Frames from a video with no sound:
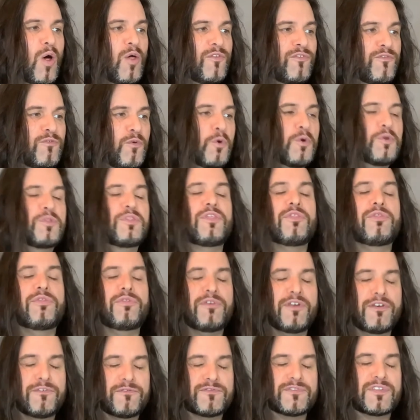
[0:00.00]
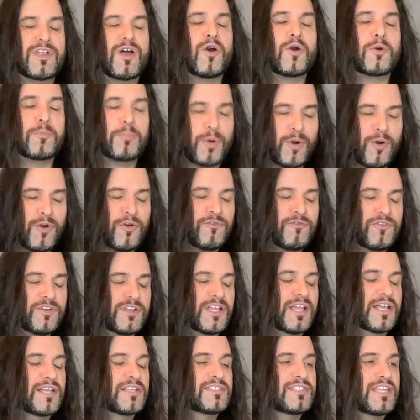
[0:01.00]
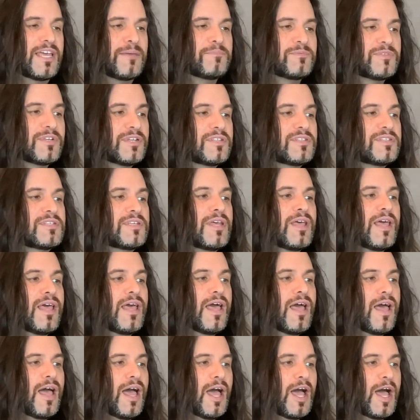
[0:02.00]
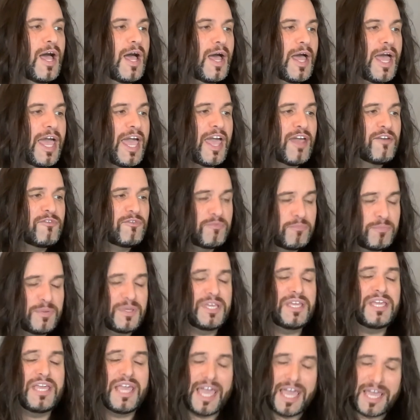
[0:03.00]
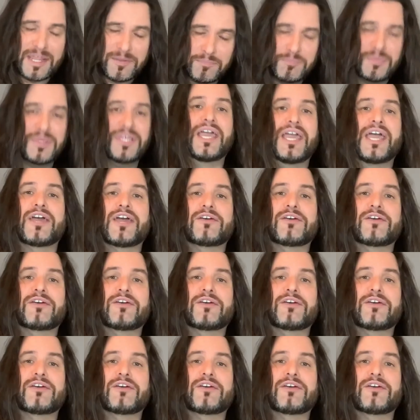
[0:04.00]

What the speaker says: fourth and fifth are perfect, excepted F, B, and BF.